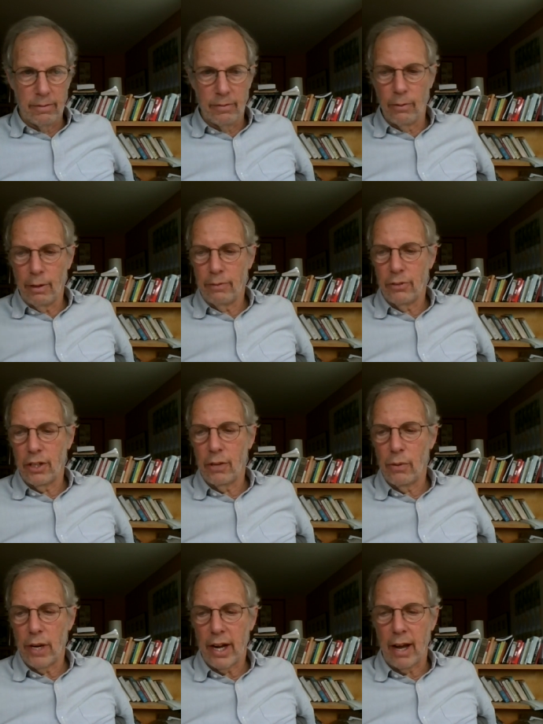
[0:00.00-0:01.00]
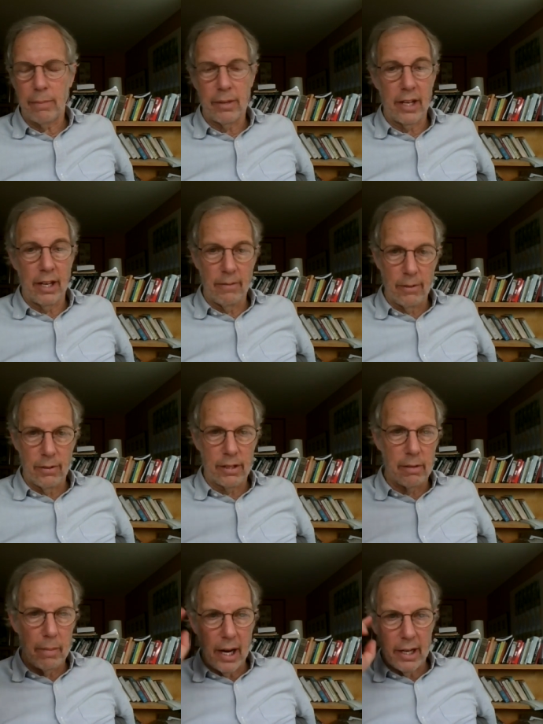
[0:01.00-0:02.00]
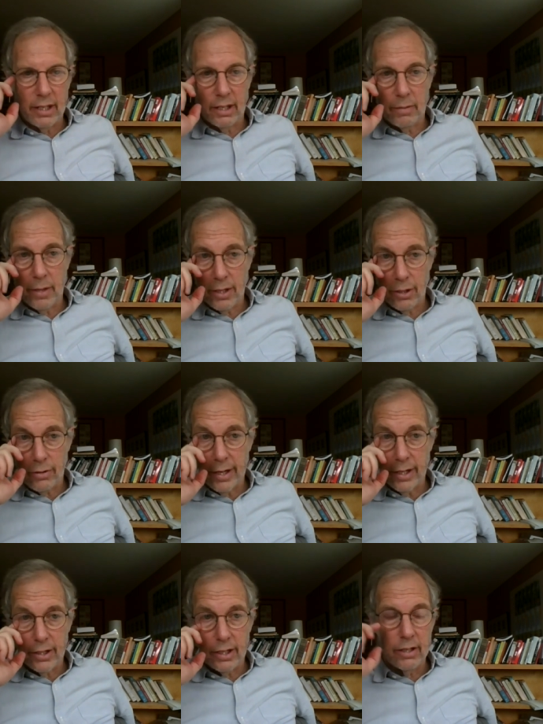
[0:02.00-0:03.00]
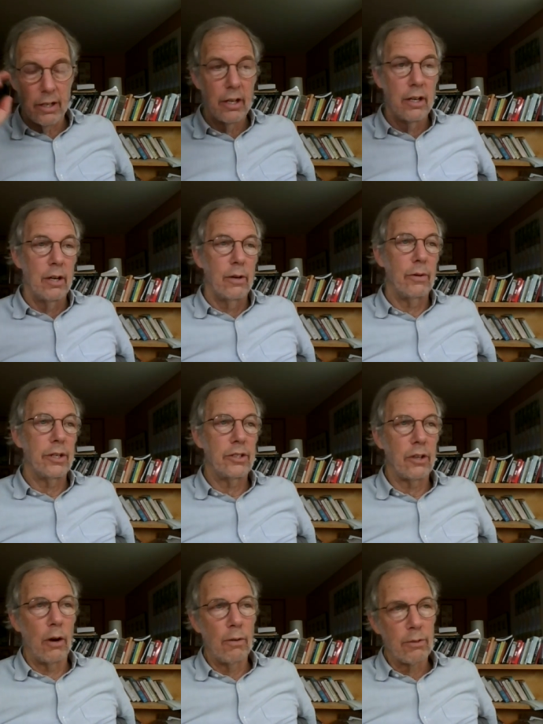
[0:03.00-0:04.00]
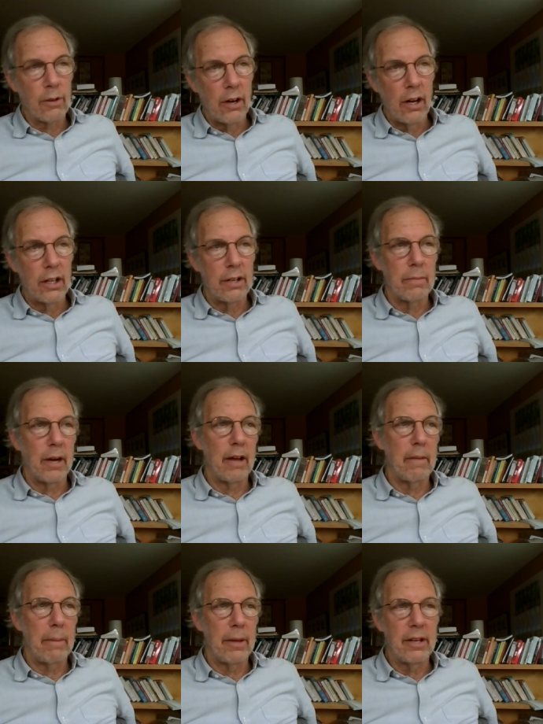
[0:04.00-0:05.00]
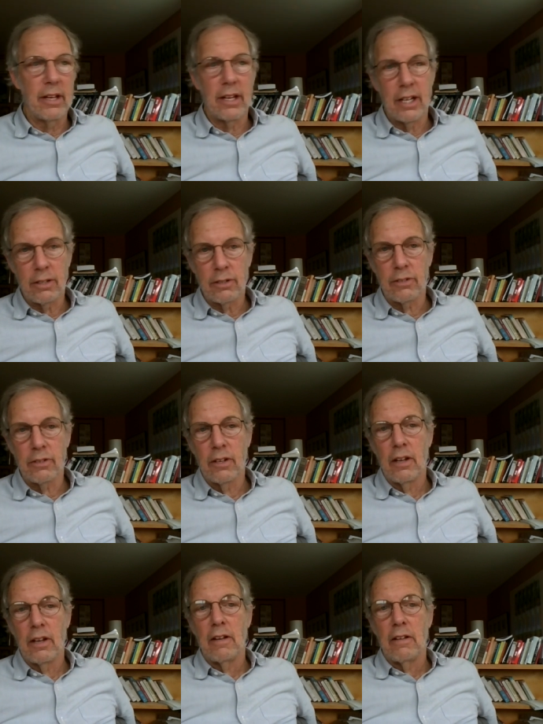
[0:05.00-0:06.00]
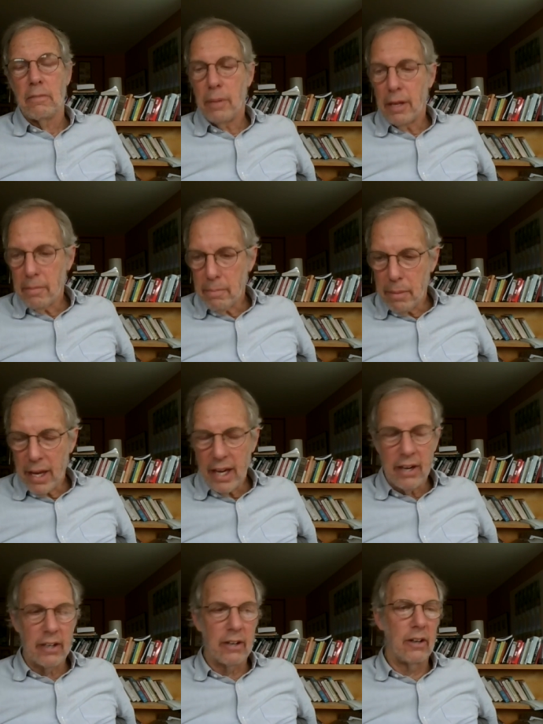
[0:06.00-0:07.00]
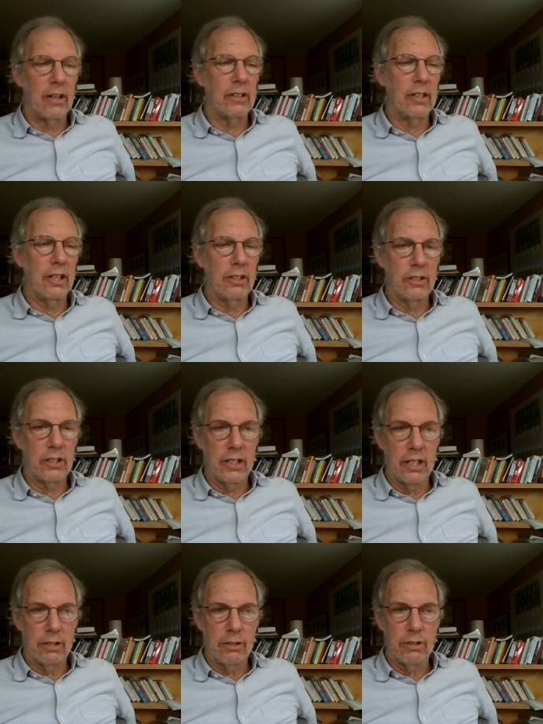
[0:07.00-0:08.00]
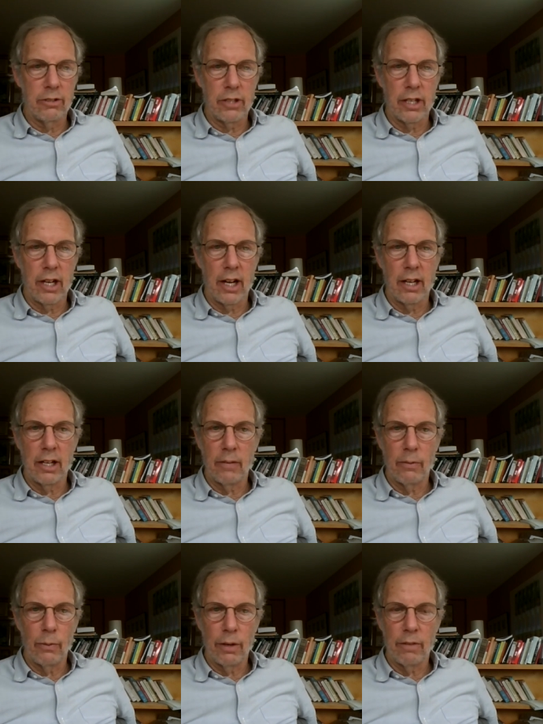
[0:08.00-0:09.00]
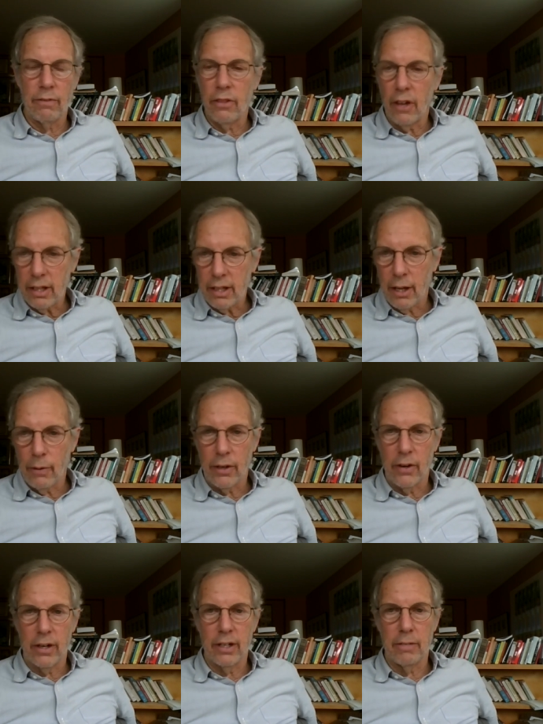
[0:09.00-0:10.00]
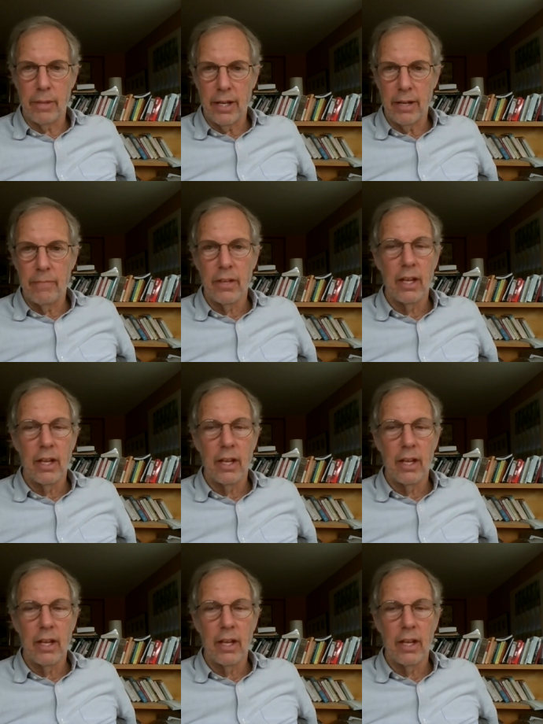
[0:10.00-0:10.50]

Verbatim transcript: we've seen what happened even with the Biden administration, which overall, in my opinion, has been better on these issues than I would have thought they were going to be